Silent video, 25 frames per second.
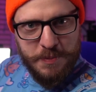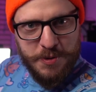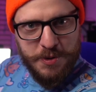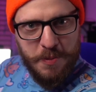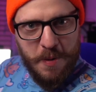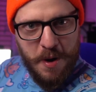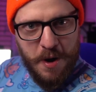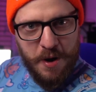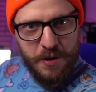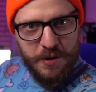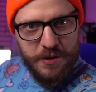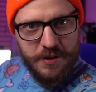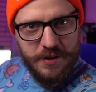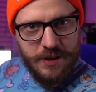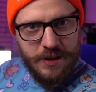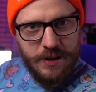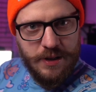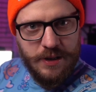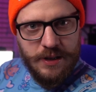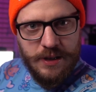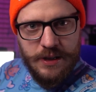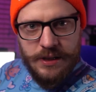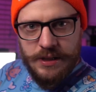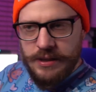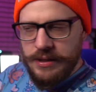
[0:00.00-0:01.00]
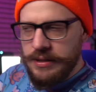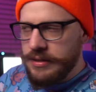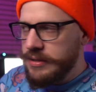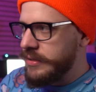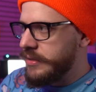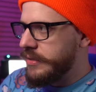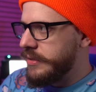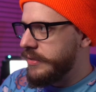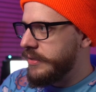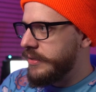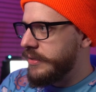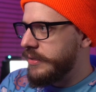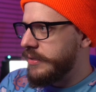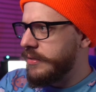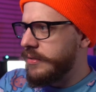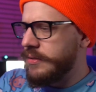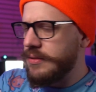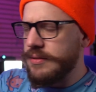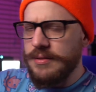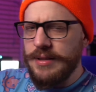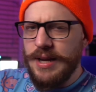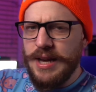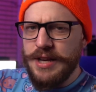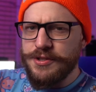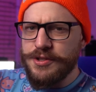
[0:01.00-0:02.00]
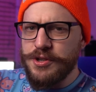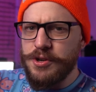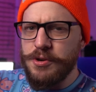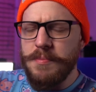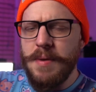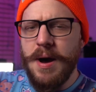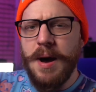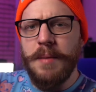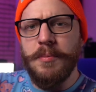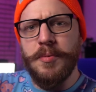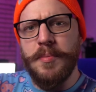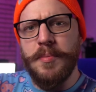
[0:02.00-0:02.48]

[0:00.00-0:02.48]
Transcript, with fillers: smart. Ask your mom